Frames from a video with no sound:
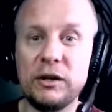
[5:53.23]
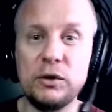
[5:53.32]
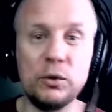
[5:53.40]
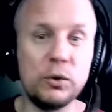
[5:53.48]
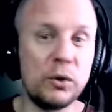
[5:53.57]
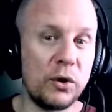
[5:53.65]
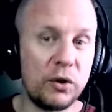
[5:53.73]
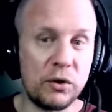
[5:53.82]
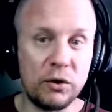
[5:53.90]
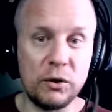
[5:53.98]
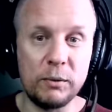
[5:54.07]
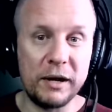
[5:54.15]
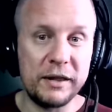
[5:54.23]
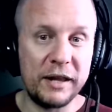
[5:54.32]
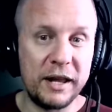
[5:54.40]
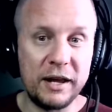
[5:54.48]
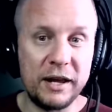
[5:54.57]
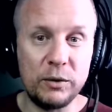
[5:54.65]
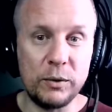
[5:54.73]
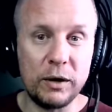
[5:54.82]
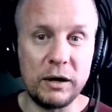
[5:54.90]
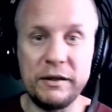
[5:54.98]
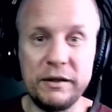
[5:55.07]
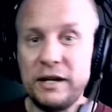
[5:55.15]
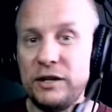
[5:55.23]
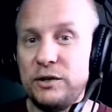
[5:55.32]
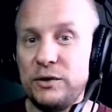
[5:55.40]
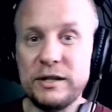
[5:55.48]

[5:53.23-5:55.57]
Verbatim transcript: Google Chrome on the AUR and then you